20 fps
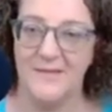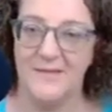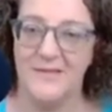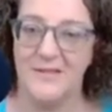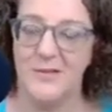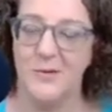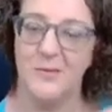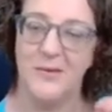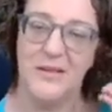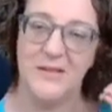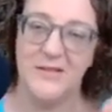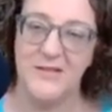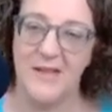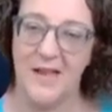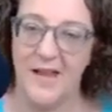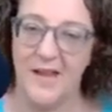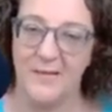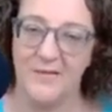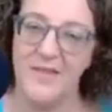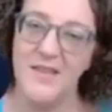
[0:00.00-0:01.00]
So we used to
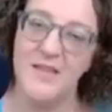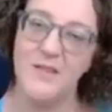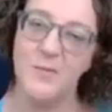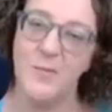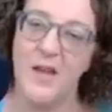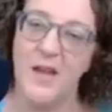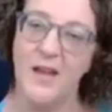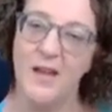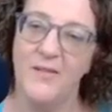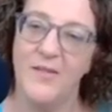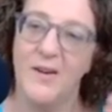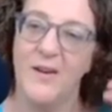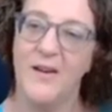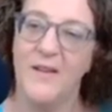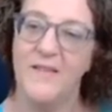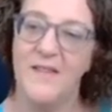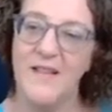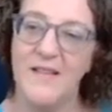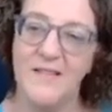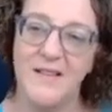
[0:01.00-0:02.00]
have this behavior
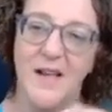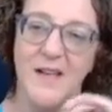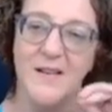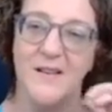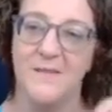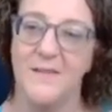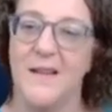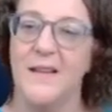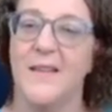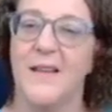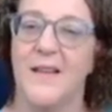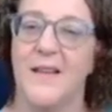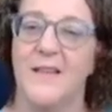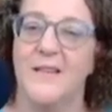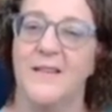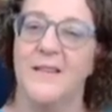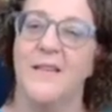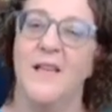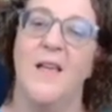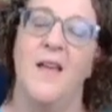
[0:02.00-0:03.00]
and these kind of
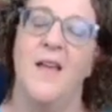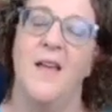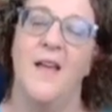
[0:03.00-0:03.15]
feelings,